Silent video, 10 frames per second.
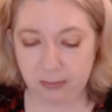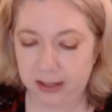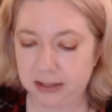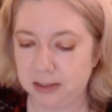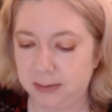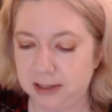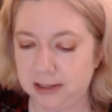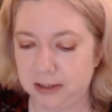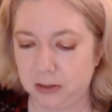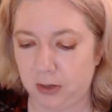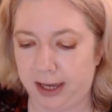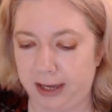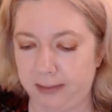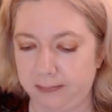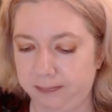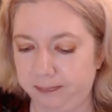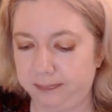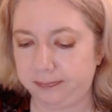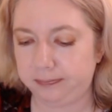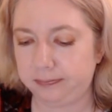Mild spice is okay.
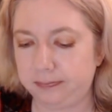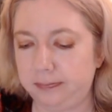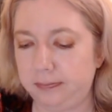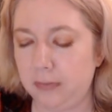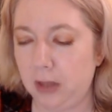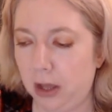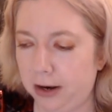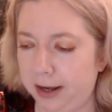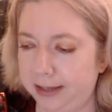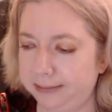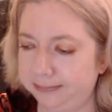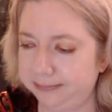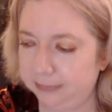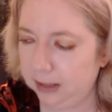All right.